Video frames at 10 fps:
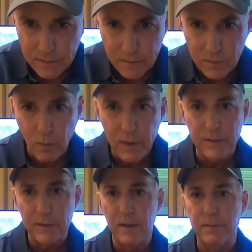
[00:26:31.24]

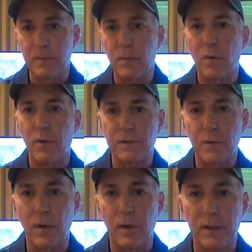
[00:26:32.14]
27 more
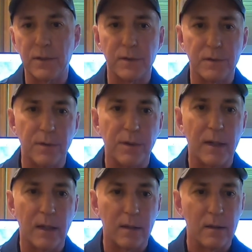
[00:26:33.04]
square inches you
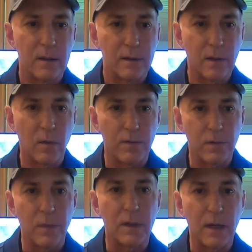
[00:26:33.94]
get going
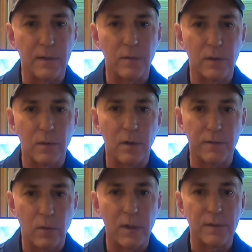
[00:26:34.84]
from a 9 to a 12.
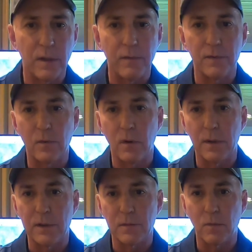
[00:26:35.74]
27 square
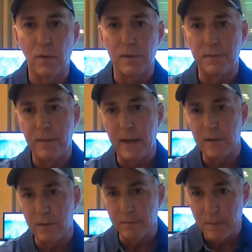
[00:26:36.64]
inches more. It's a
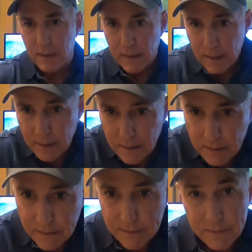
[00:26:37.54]
factor of
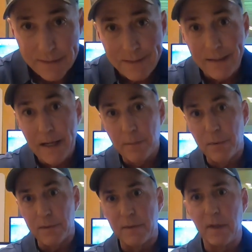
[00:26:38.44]

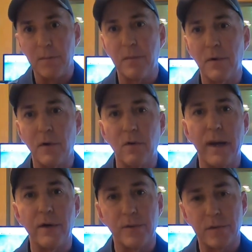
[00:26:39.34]
68%
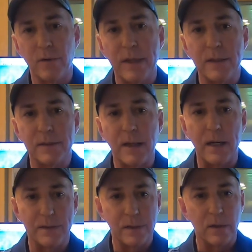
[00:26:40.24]
greater screen
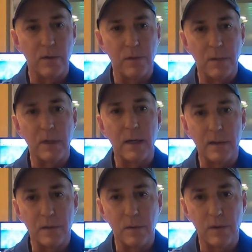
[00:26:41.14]
size to go from a
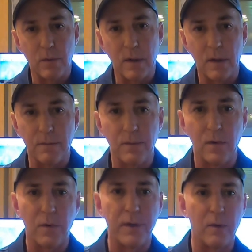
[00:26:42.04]
9 to a 12,
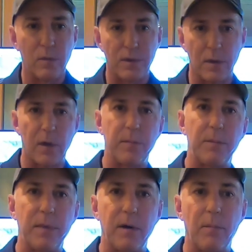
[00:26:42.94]
only with a little
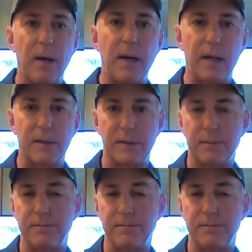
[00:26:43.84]
bit bigger box.